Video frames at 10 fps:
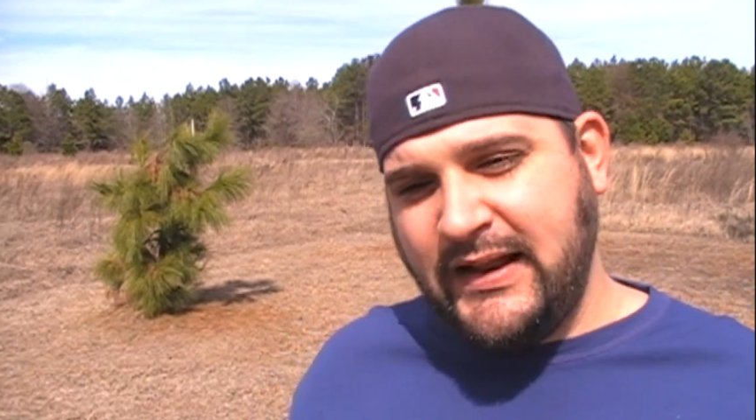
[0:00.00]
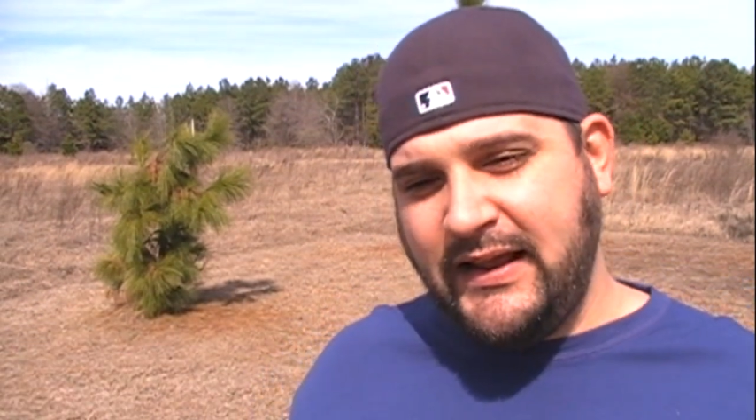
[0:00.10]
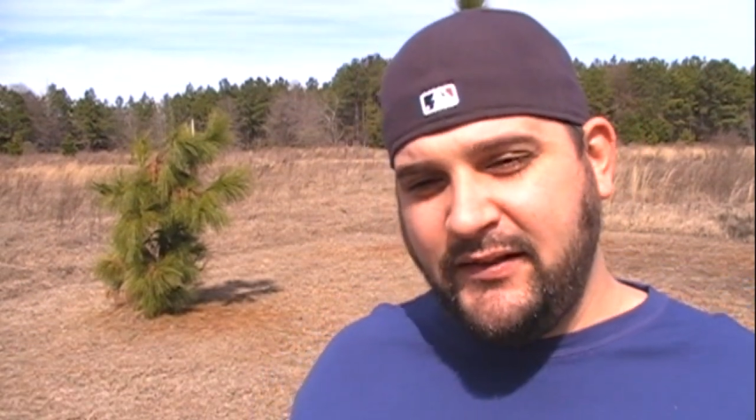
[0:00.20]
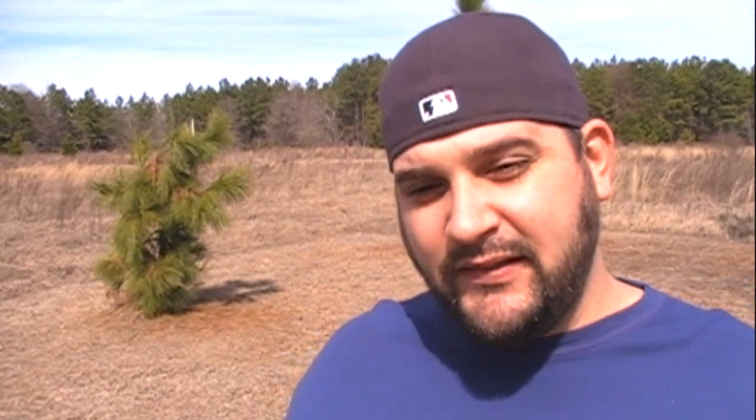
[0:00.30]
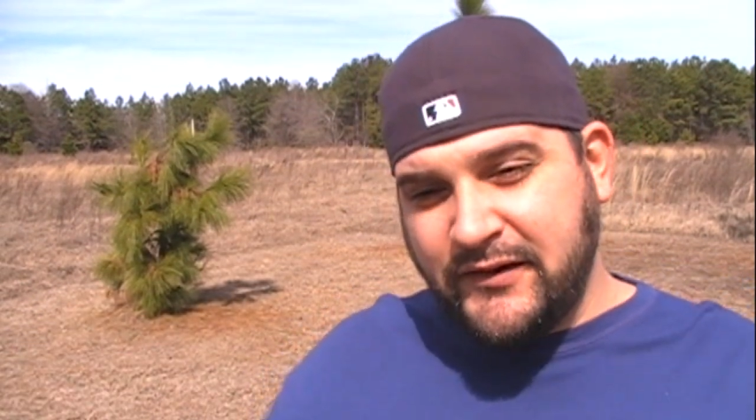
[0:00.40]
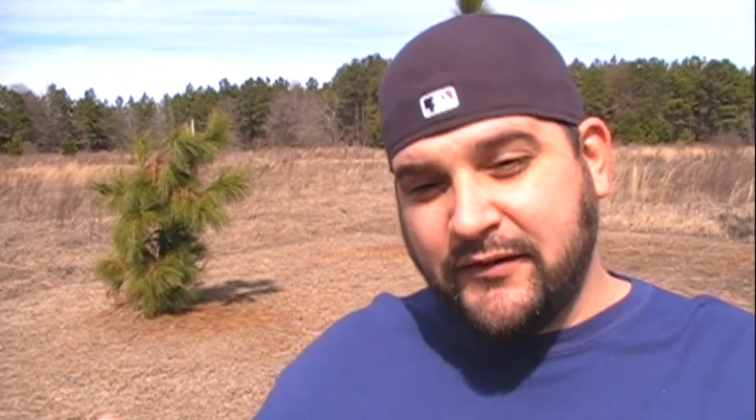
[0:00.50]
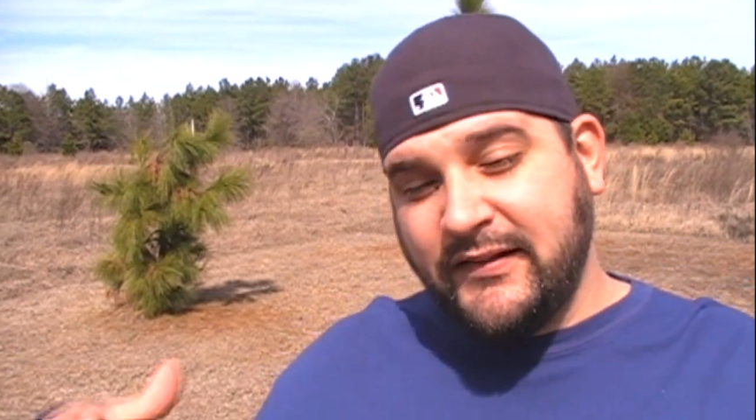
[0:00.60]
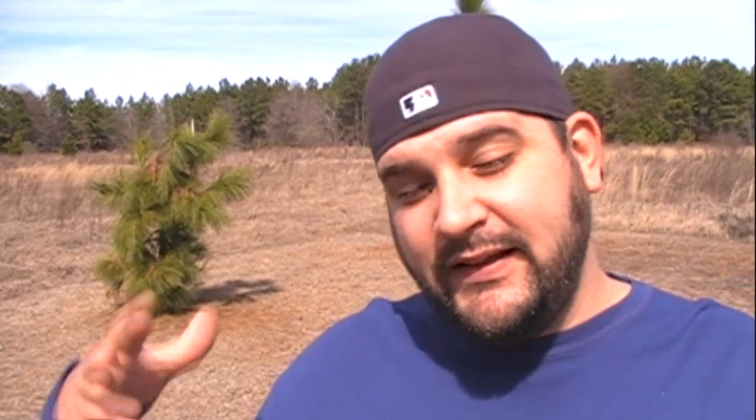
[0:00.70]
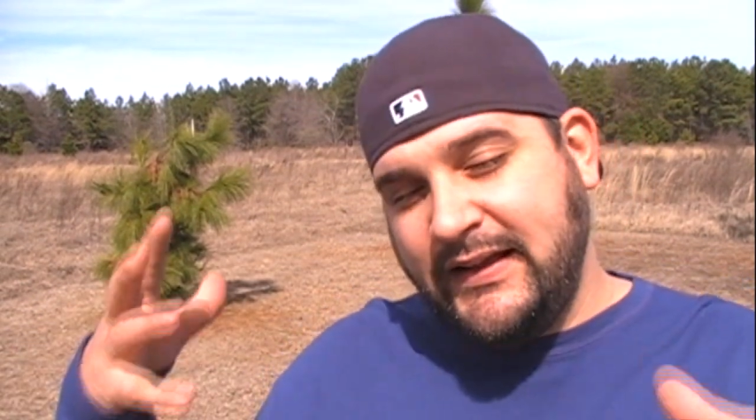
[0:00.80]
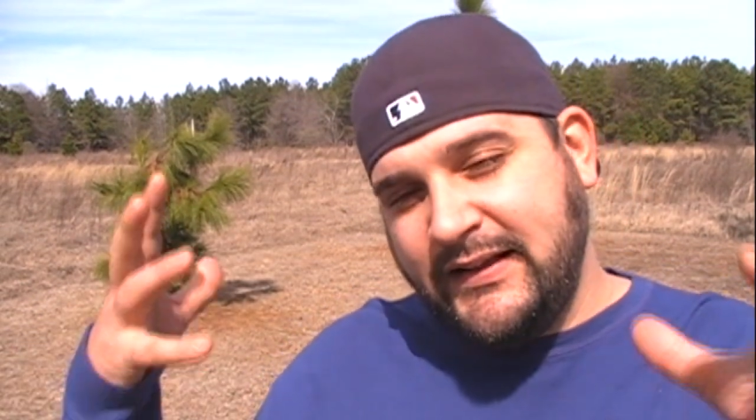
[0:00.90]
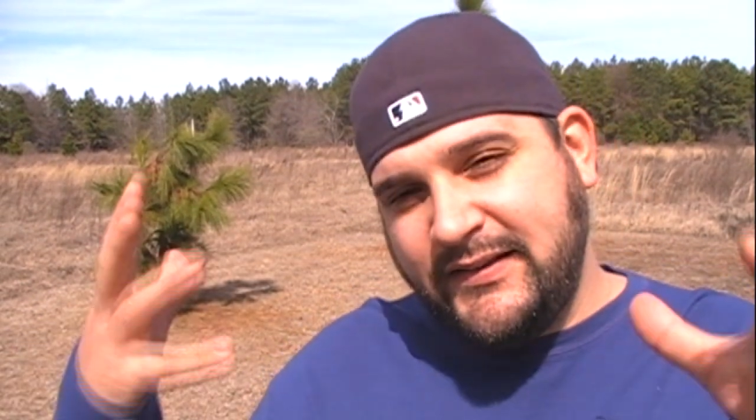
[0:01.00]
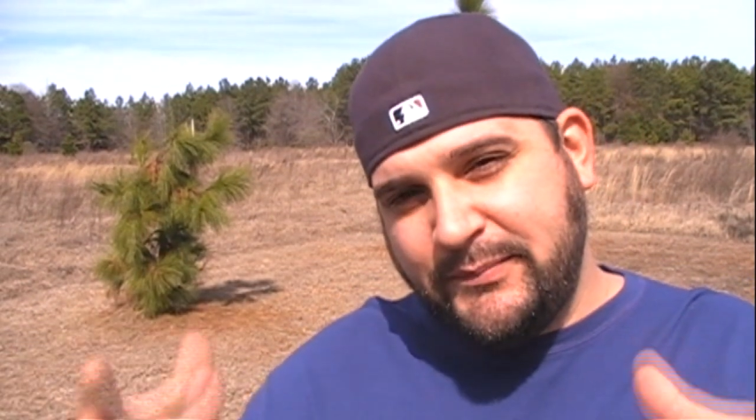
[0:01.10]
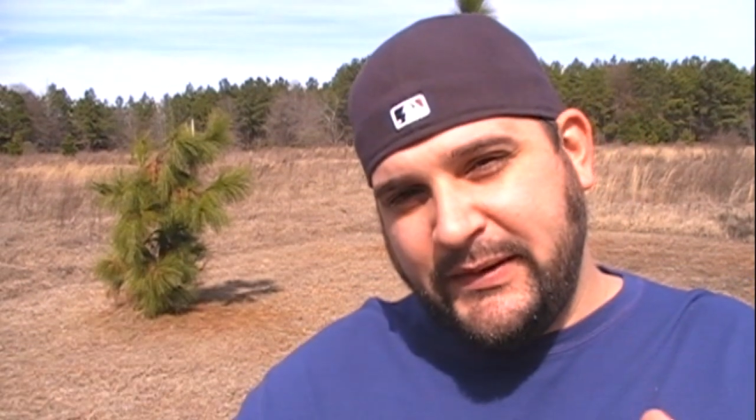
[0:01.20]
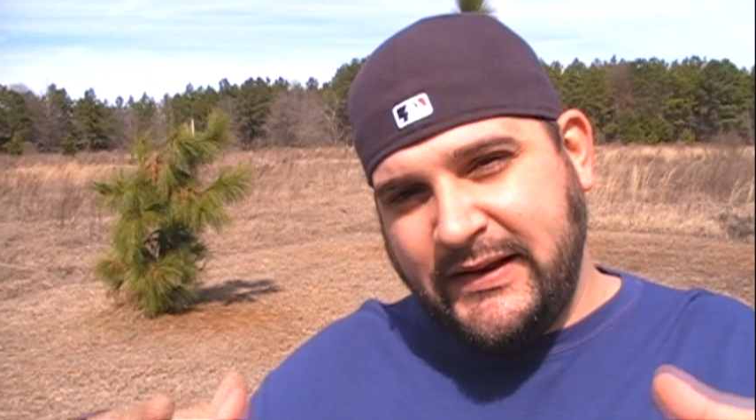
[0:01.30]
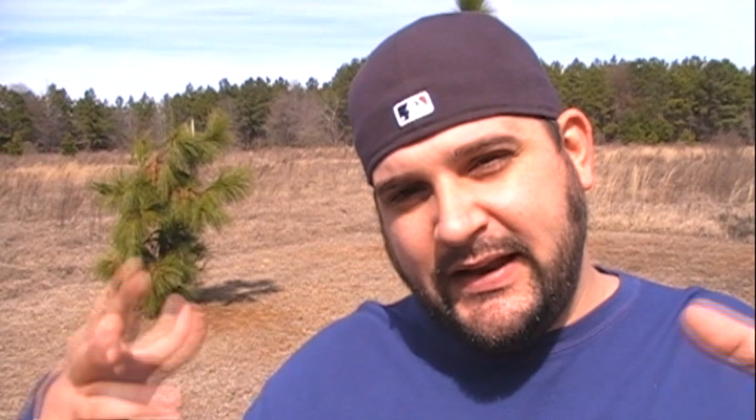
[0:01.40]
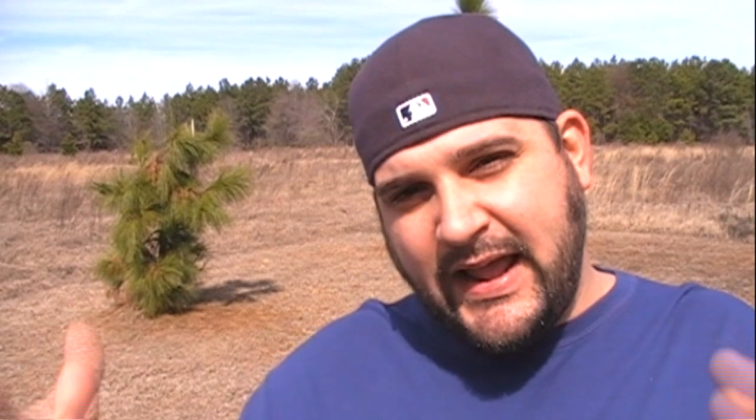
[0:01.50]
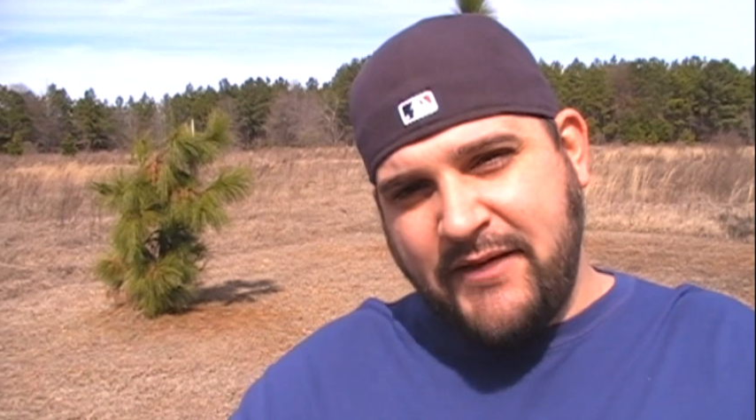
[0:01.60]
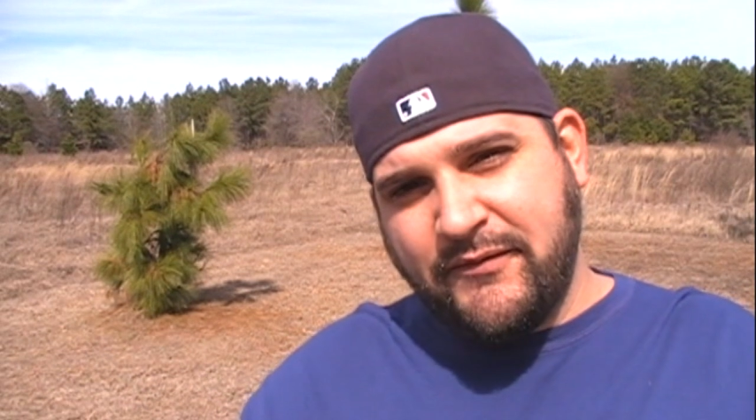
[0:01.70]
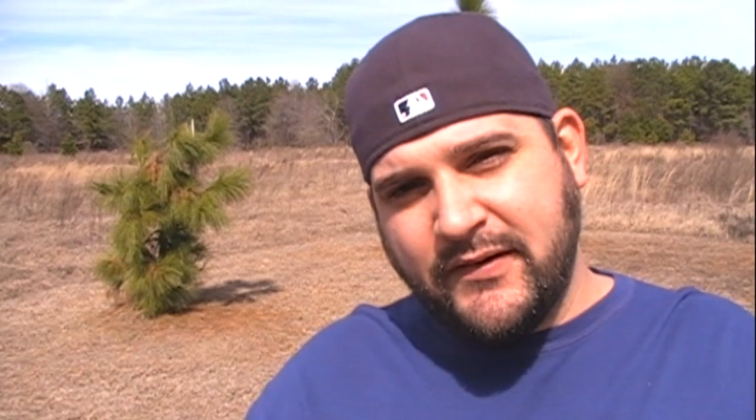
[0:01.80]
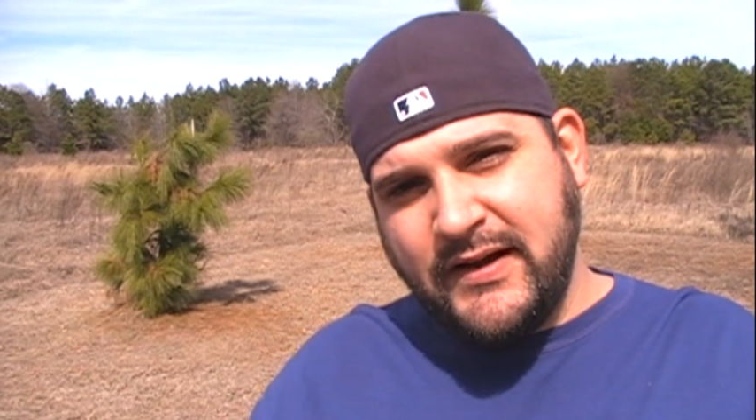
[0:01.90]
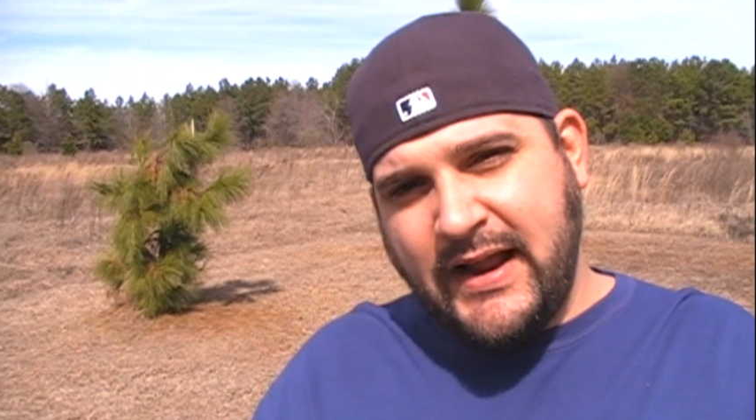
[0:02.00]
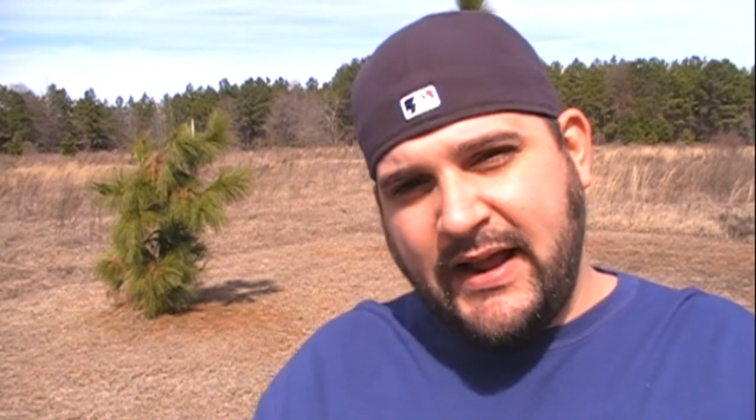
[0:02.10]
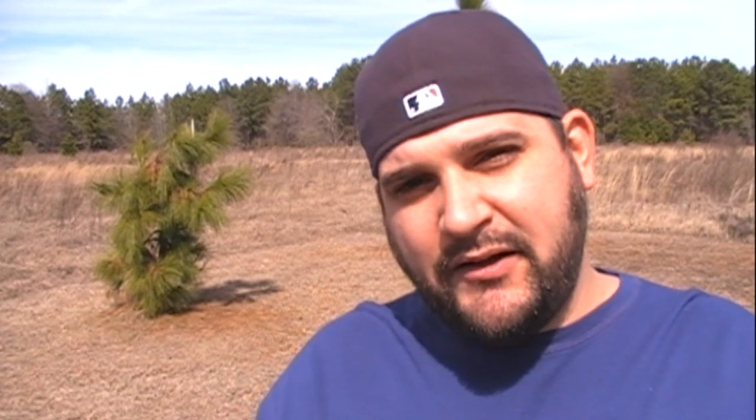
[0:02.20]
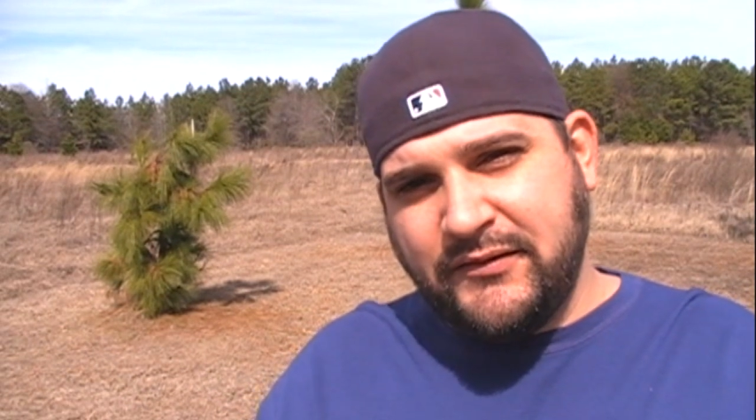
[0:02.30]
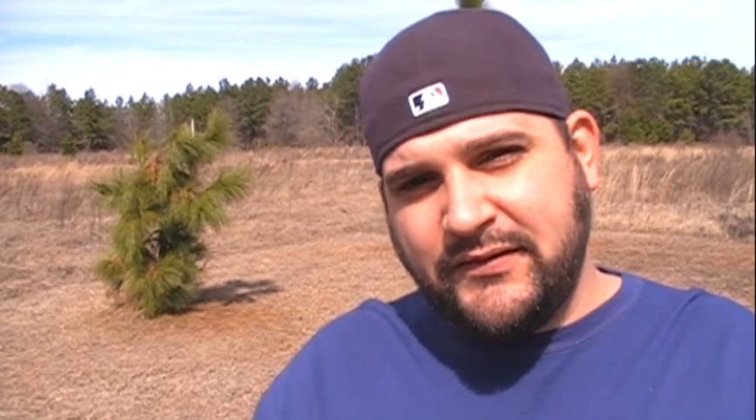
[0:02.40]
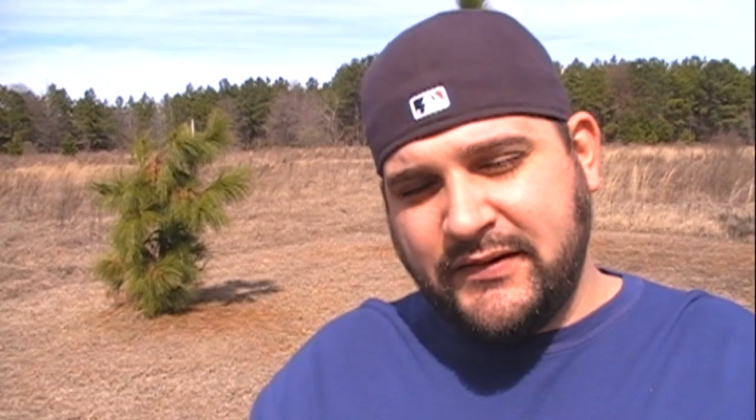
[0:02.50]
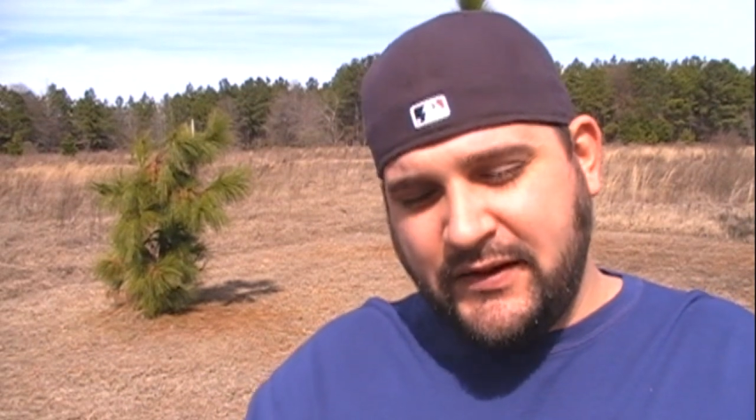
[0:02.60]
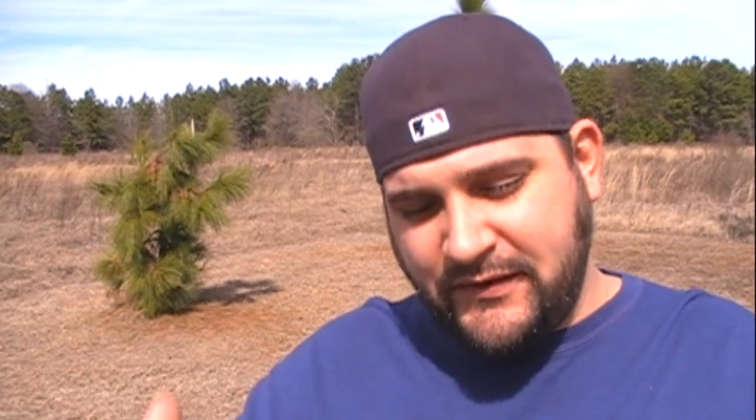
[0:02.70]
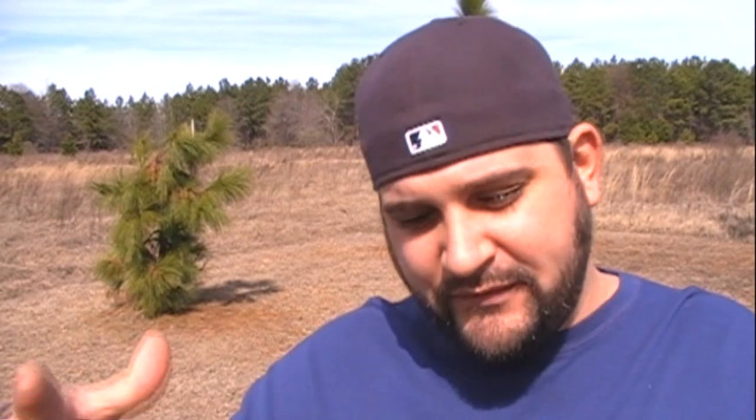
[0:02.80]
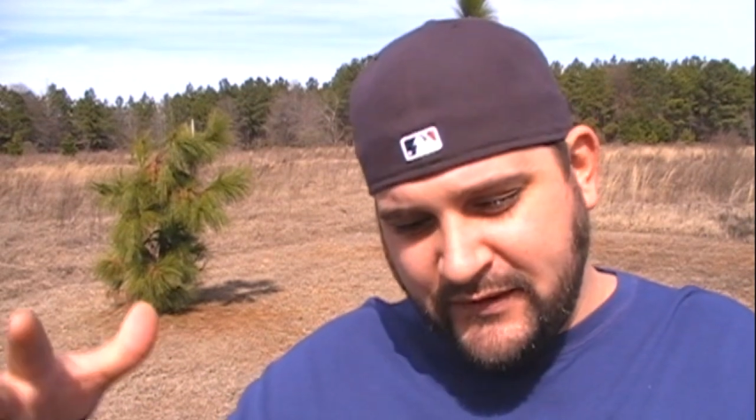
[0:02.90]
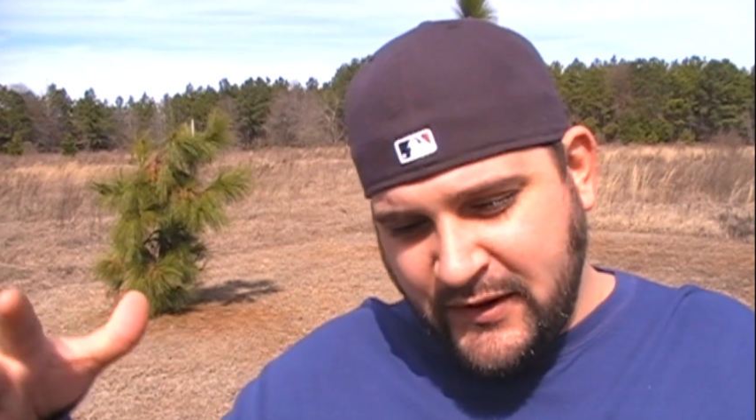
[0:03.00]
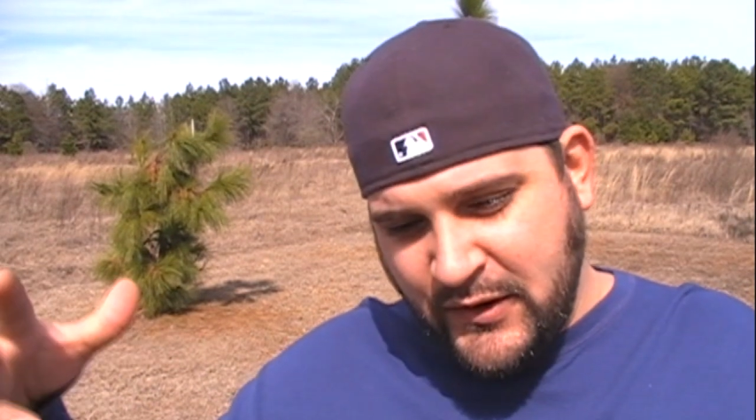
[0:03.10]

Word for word: he literally expended every ounce of